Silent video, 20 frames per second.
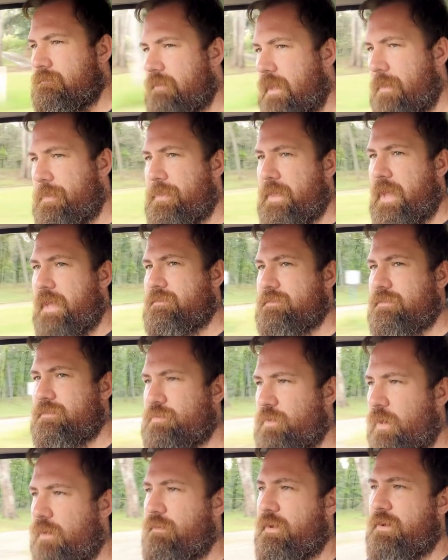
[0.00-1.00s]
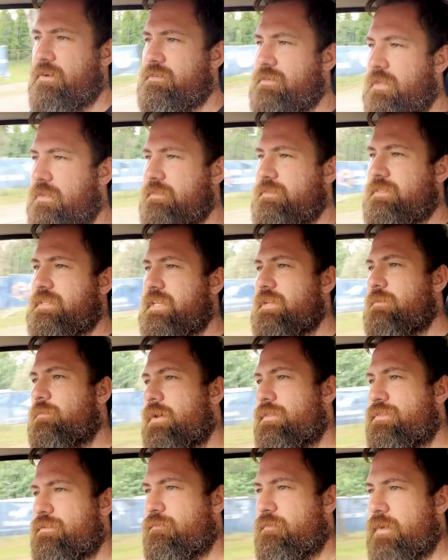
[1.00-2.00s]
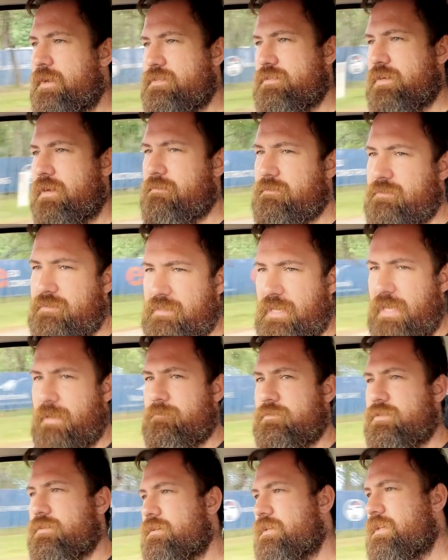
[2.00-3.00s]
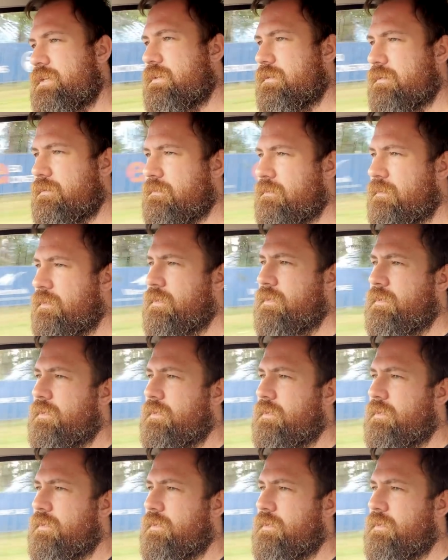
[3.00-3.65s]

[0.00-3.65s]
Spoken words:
$1,000-$1,200 a year worth of rego and stamp duty and